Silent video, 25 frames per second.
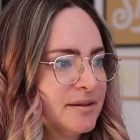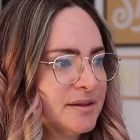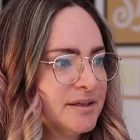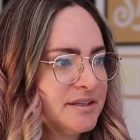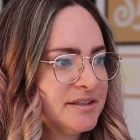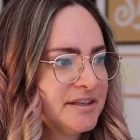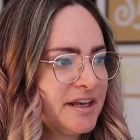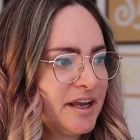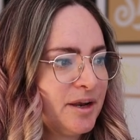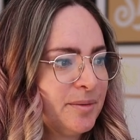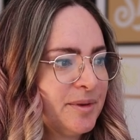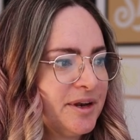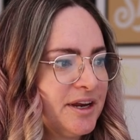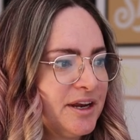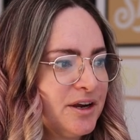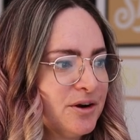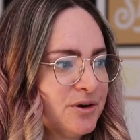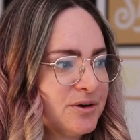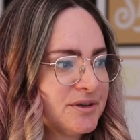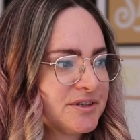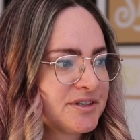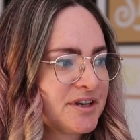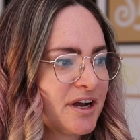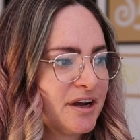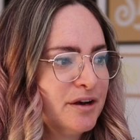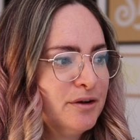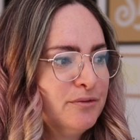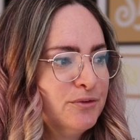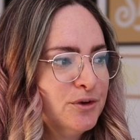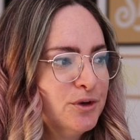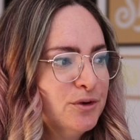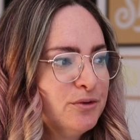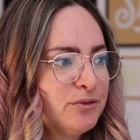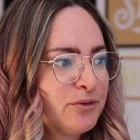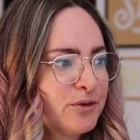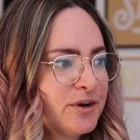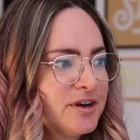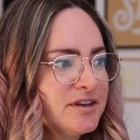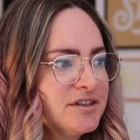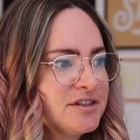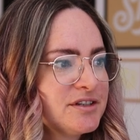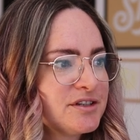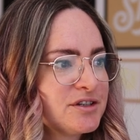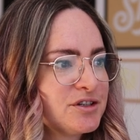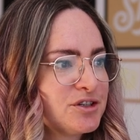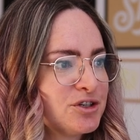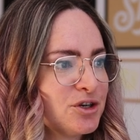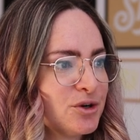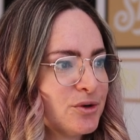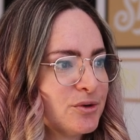This element here is kind of new for us
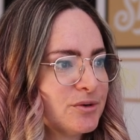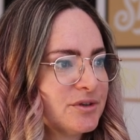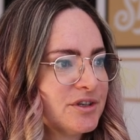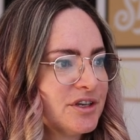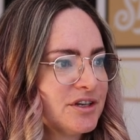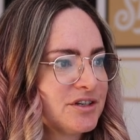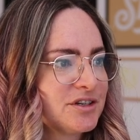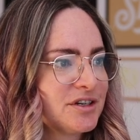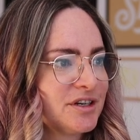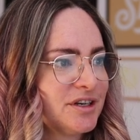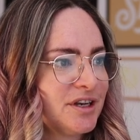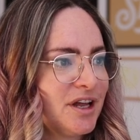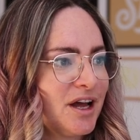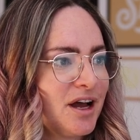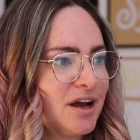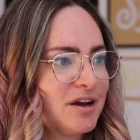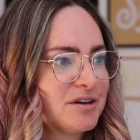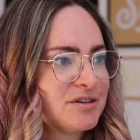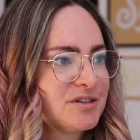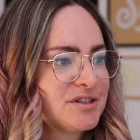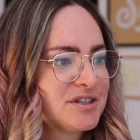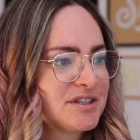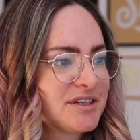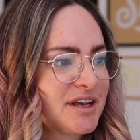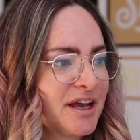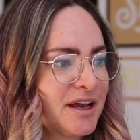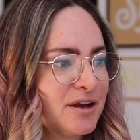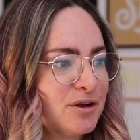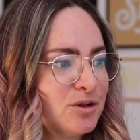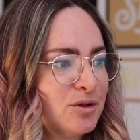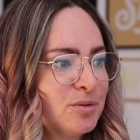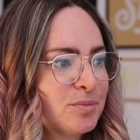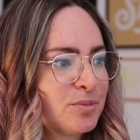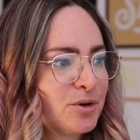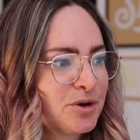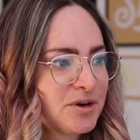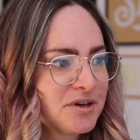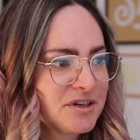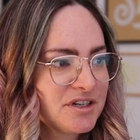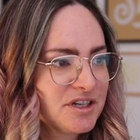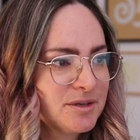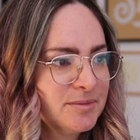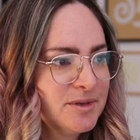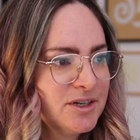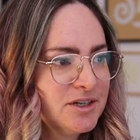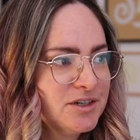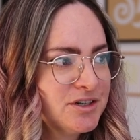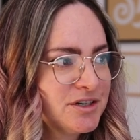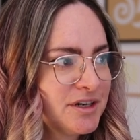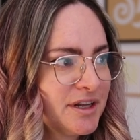to show such a large scale product
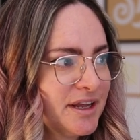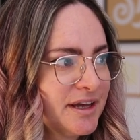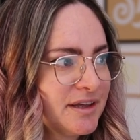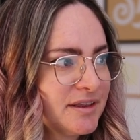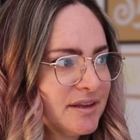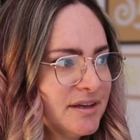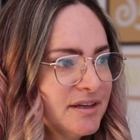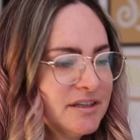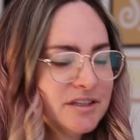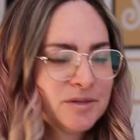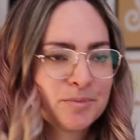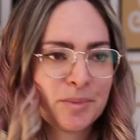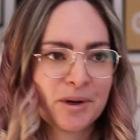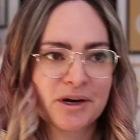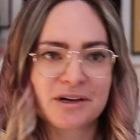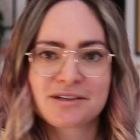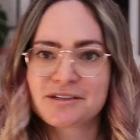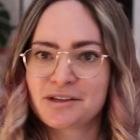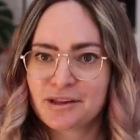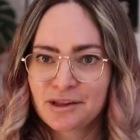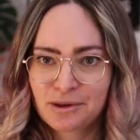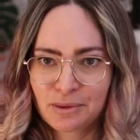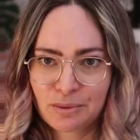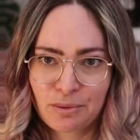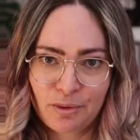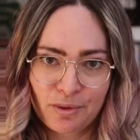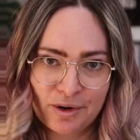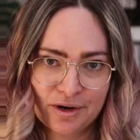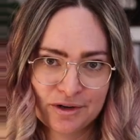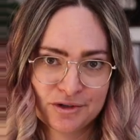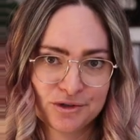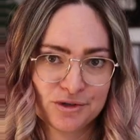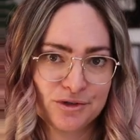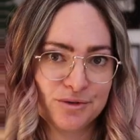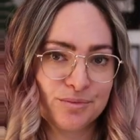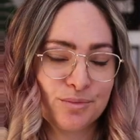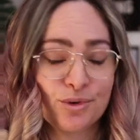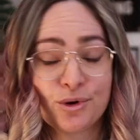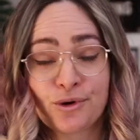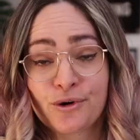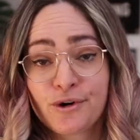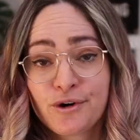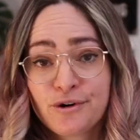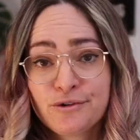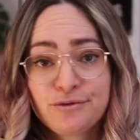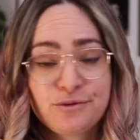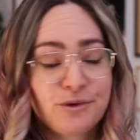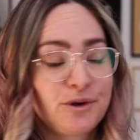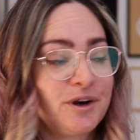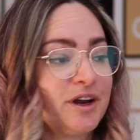image like this, but it's something we want to do more
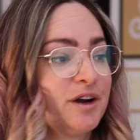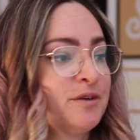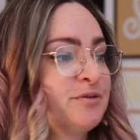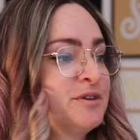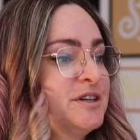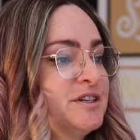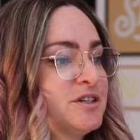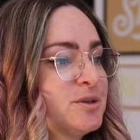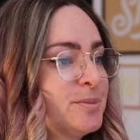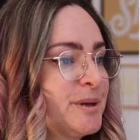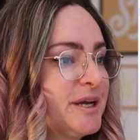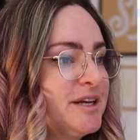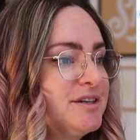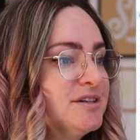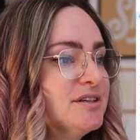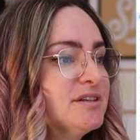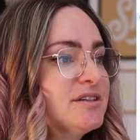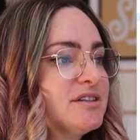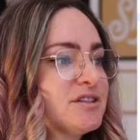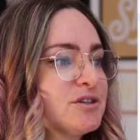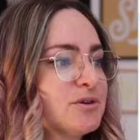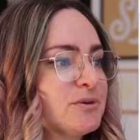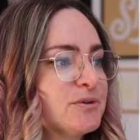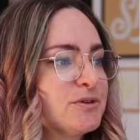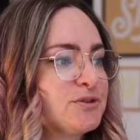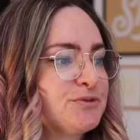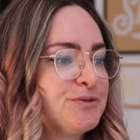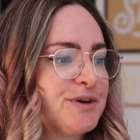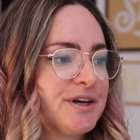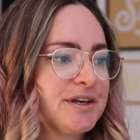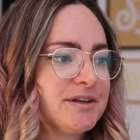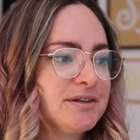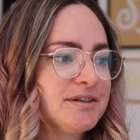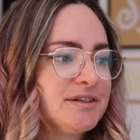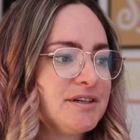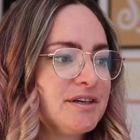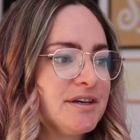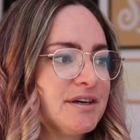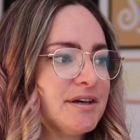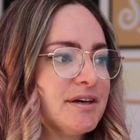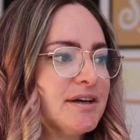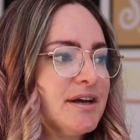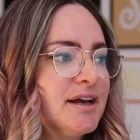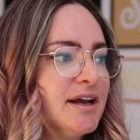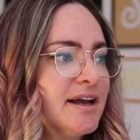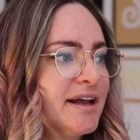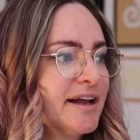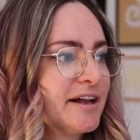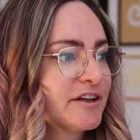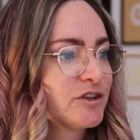of on our feature pages. So it was fun to
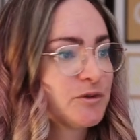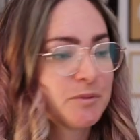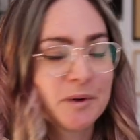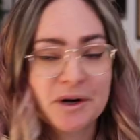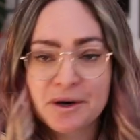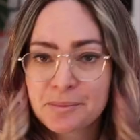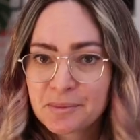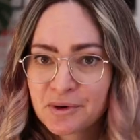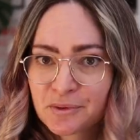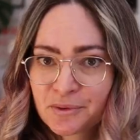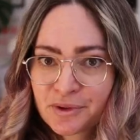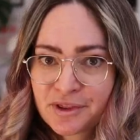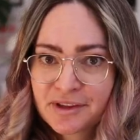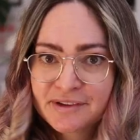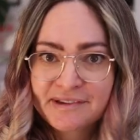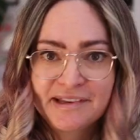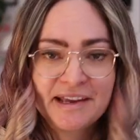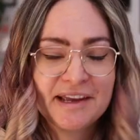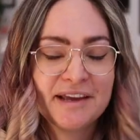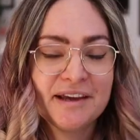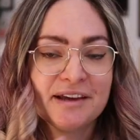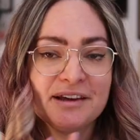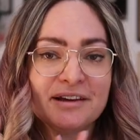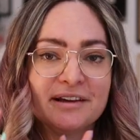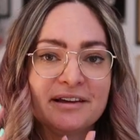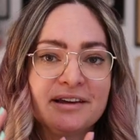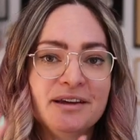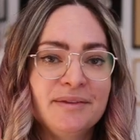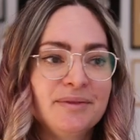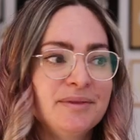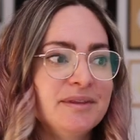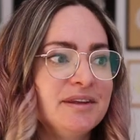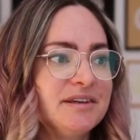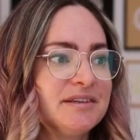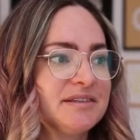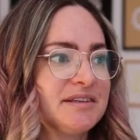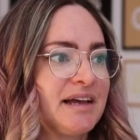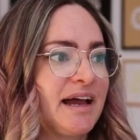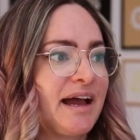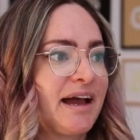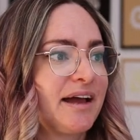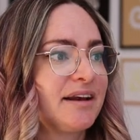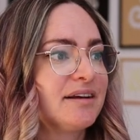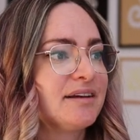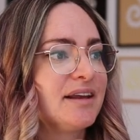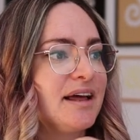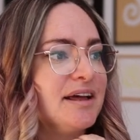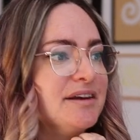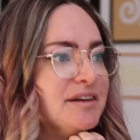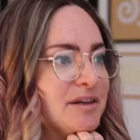experiment with this here in this
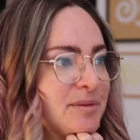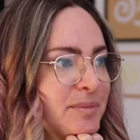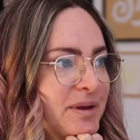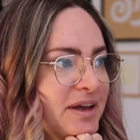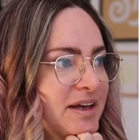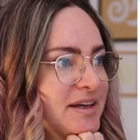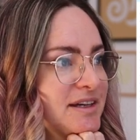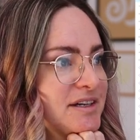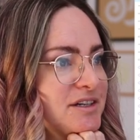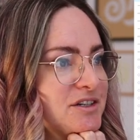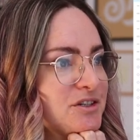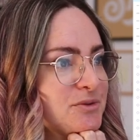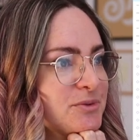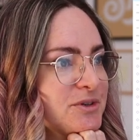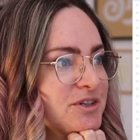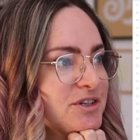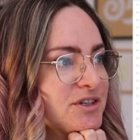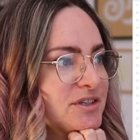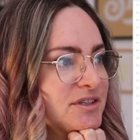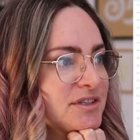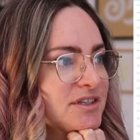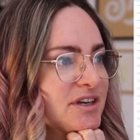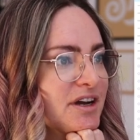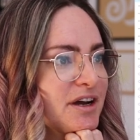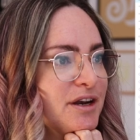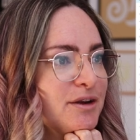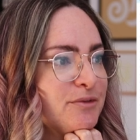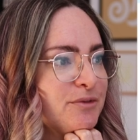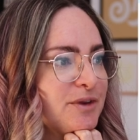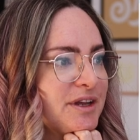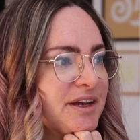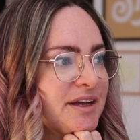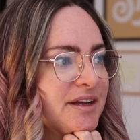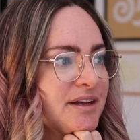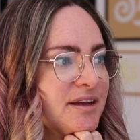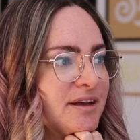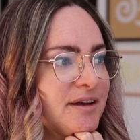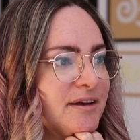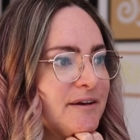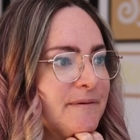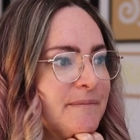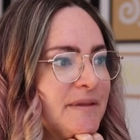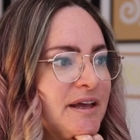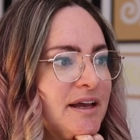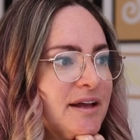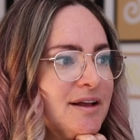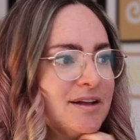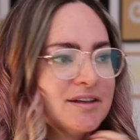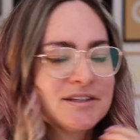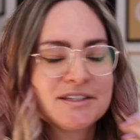ad landing page, which is kind of like a
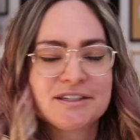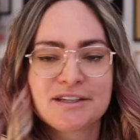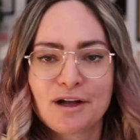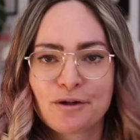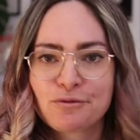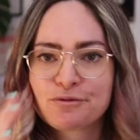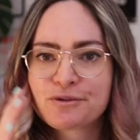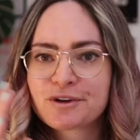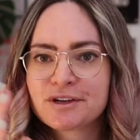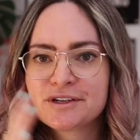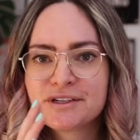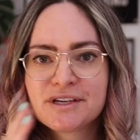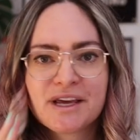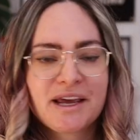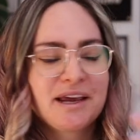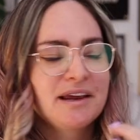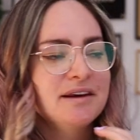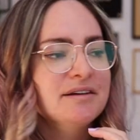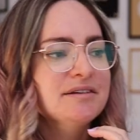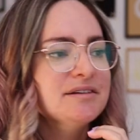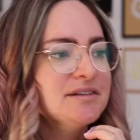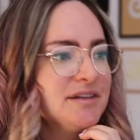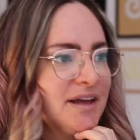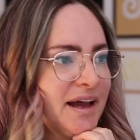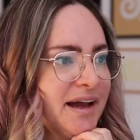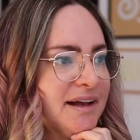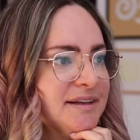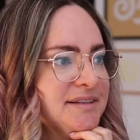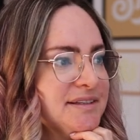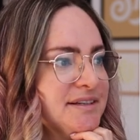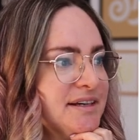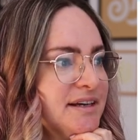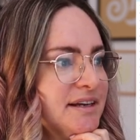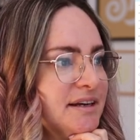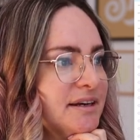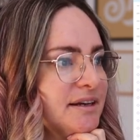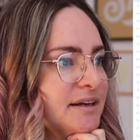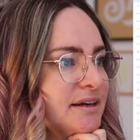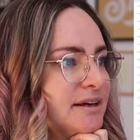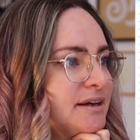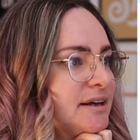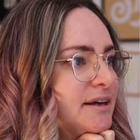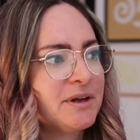self contained asset.